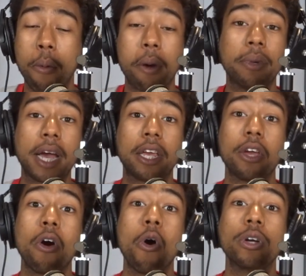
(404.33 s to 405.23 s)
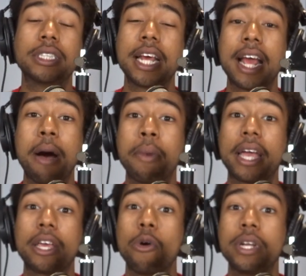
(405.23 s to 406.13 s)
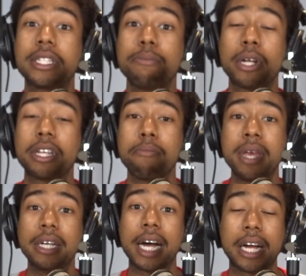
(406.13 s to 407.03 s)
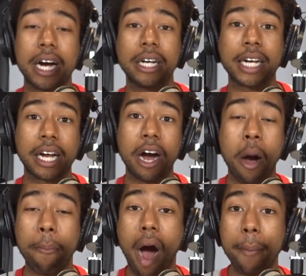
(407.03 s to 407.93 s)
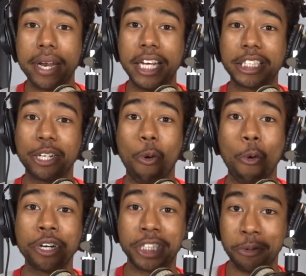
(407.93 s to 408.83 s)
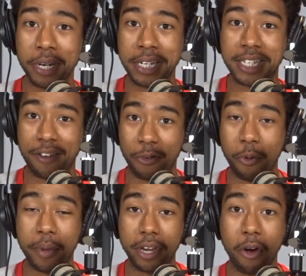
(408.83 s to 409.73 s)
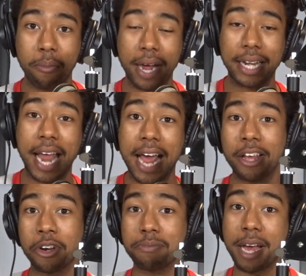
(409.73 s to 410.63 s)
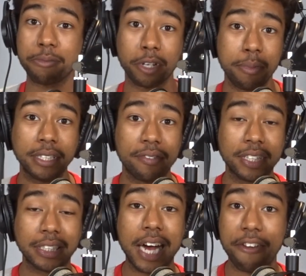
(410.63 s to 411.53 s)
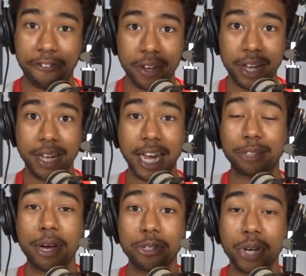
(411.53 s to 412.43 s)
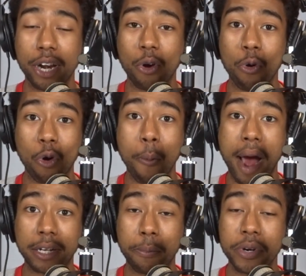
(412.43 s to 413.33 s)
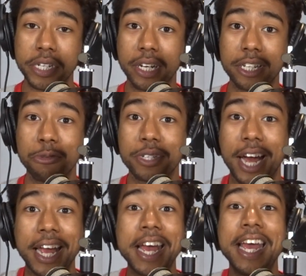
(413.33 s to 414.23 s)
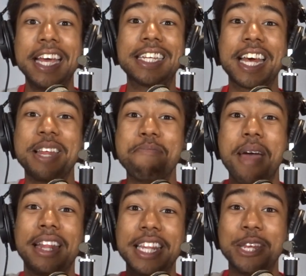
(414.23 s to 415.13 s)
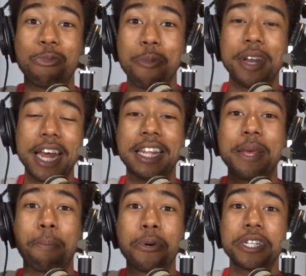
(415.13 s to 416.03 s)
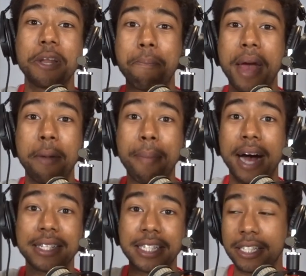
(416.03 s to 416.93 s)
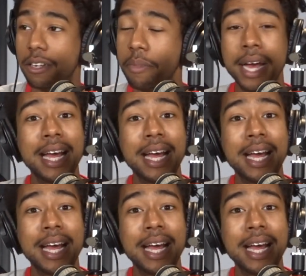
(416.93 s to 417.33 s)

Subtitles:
And I'm like, yo, this is about to be like a abomination orgy with these 7 women. Yo, I'm like, this man's about to be living life. That's why he's trying to go back to prison. Cause he said he met these women in the prison pen pal system.